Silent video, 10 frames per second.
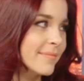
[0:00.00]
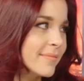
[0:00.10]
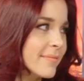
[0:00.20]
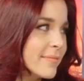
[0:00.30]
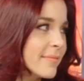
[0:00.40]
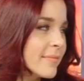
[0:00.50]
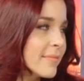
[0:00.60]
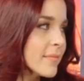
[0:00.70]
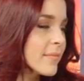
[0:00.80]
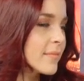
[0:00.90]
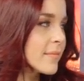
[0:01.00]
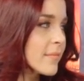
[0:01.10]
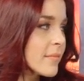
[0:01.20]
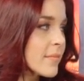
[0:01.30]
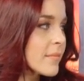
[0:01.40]

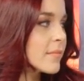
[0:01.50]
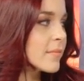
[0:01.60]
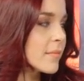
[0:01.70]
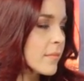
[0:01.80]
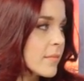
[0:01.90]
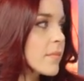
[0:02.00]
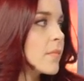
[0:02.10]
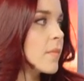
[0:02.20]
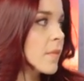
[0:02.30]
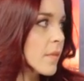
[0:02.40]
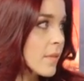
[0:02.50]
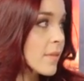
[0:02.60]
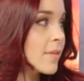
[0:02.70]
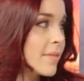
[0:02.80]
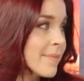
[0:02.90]

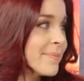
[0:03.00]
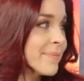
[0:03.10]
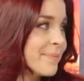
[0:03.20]
No words are spoken by the person on screen.